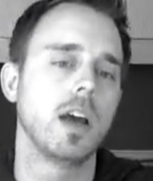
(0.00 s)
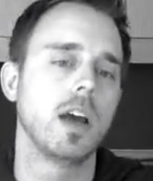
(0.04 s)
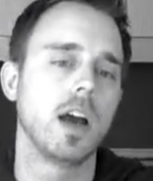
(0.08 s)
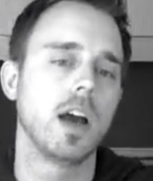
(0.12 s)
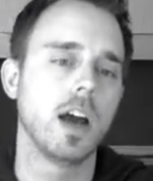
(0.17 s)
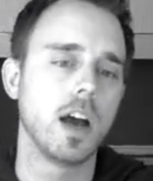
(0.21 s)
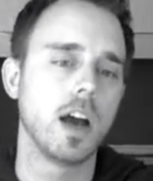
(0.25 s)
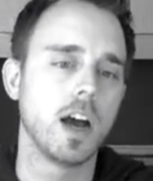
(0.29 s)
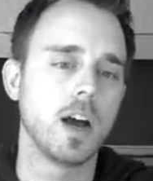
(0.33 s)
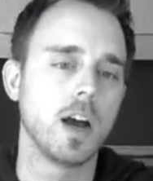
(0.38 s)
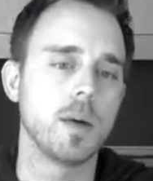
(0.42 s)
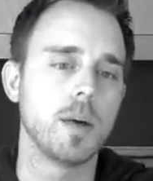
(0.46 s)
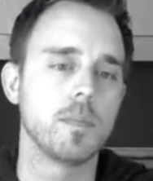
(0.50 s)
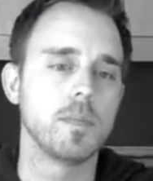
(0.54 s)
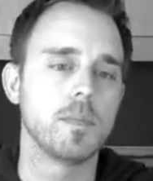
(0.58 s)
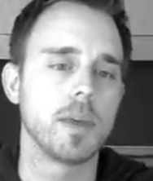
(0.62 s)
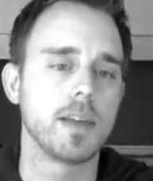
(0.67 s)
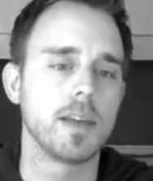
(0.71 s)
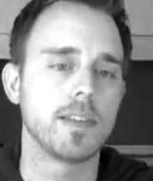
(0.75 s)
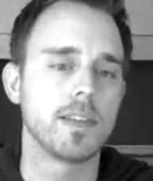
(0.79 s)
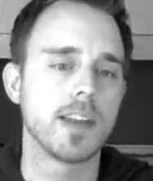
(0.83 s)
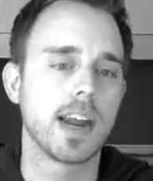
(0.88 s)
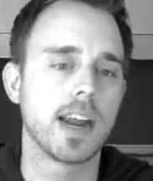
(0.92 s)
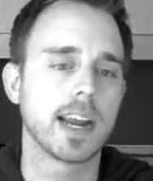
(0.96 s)
And
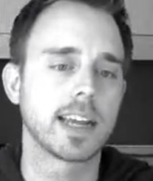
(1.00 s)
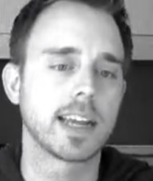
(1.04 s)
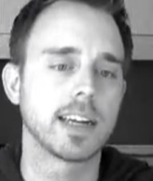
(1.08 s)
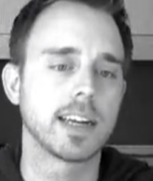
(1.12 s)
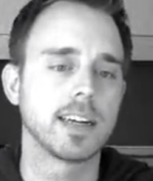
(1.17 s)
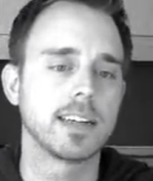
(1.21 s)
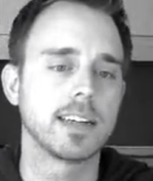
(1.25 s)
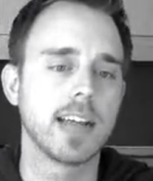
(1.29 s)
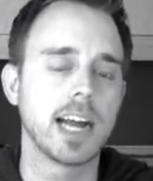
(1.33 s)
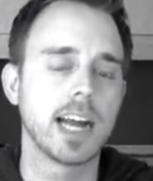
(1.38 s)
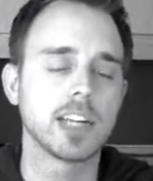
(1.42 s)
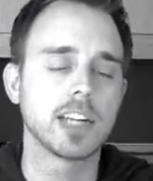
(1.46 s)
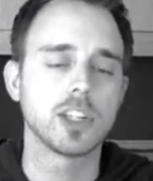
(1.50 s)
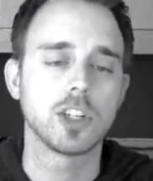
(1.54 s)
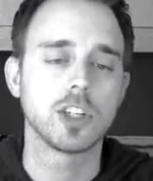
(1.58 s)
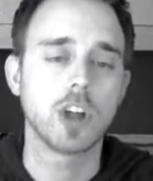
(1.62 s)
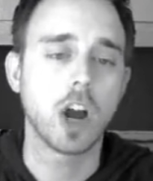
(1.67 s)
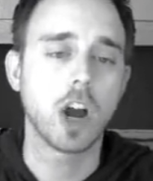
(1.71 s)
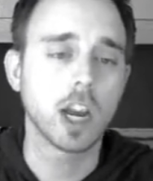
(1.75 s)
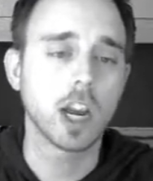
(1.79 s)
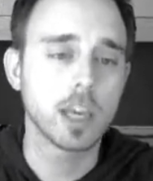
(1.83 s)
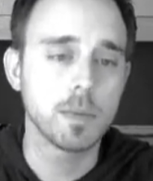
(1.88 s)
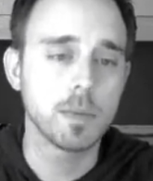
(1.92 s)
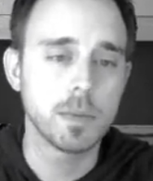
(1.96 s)
then I could attach
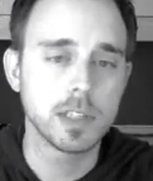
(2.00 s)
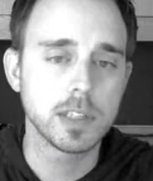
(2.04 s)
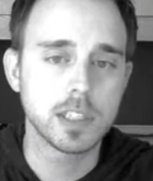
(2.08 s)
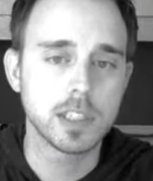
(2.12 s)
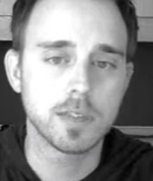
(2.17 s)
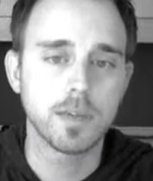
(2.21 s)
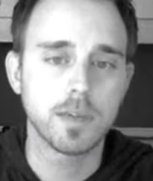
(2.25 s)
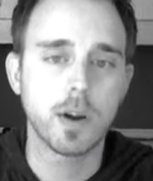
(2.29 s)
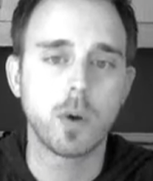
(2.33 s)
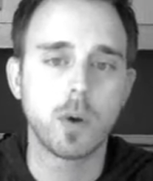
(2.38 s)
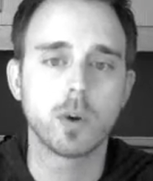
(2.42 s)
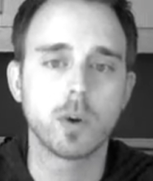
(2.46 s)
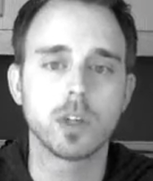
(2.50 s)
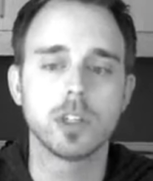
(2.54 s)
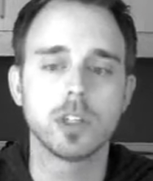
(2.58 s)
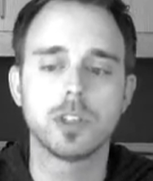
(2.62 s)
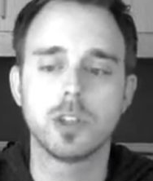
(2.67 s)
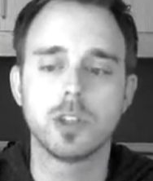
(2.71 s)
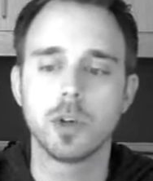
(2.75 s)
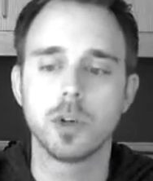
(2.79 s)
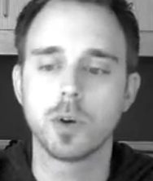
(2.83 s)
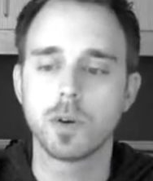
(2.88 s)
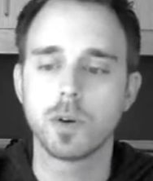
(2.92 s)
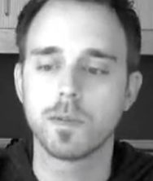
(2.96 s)
documents if I wanted
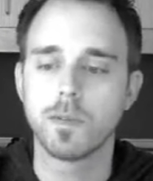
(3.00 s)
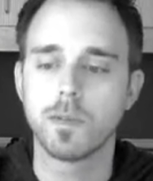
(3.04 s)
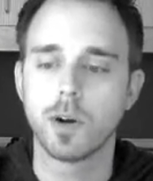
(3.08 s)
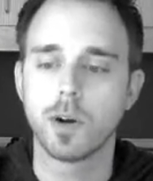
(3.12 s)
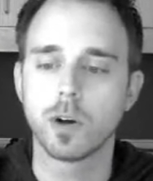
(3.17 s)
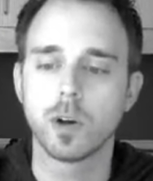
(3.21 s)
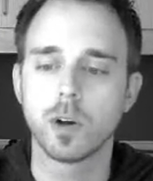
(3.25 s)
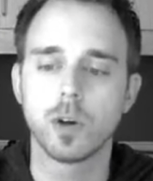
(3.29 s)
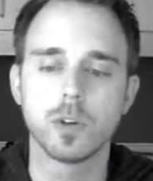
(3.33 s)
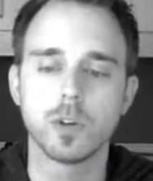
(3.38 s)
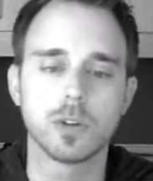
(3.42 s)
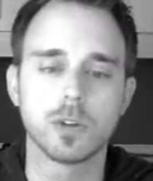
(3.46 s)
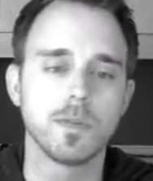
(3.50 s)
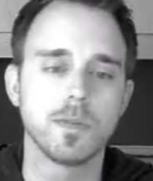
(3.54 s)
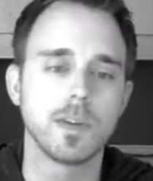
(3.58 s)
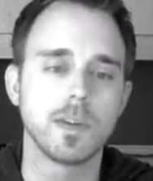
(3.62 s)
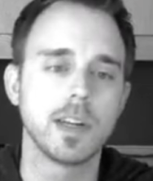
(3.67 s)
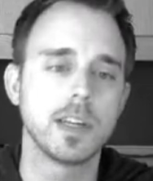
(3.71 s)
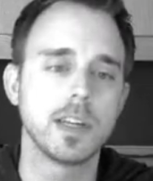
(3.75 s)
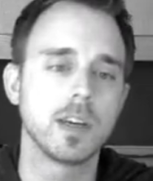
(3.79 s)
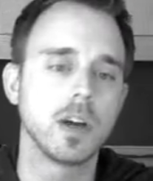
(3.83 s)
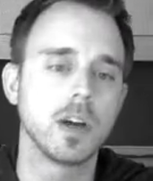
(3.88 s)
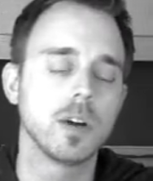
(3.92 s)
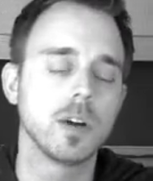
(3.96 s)
to, or photos or
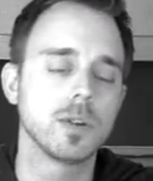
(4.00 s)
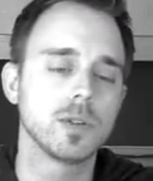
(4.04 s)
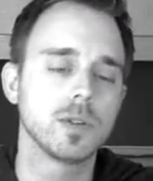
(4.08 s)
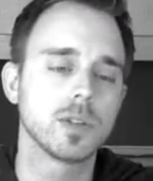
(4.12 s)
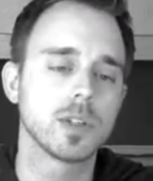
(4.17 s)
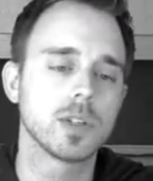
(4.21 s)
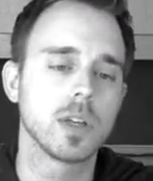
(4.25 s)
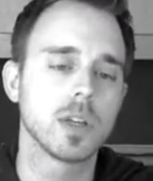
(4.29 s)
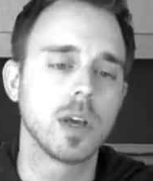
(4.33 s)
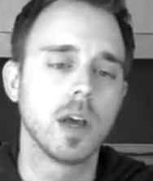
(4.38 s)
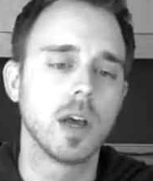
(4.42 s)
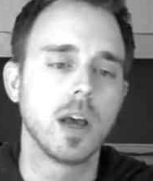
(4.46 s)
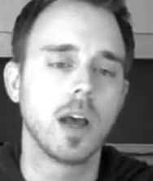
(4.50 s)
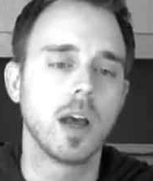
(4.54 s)
videos.